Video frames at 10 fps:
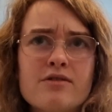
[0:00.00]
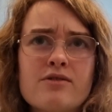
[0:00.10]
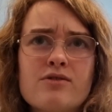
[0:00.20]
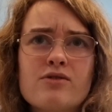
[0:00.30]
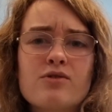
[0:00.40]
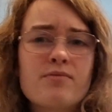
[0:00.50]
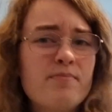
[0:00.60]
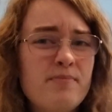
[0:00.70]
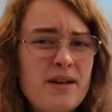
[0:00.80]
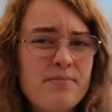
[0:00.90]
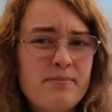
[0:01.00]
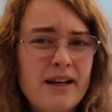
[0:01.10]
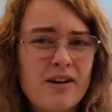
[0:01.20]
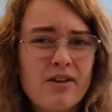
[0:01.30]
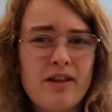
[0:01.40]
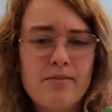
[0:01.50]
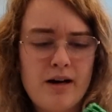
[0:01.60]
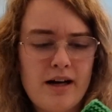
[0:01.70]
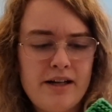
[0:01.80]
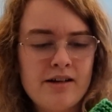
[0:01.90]
a bit bigger than
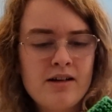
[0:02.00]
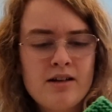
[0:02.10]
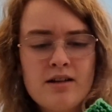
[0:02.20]
mine,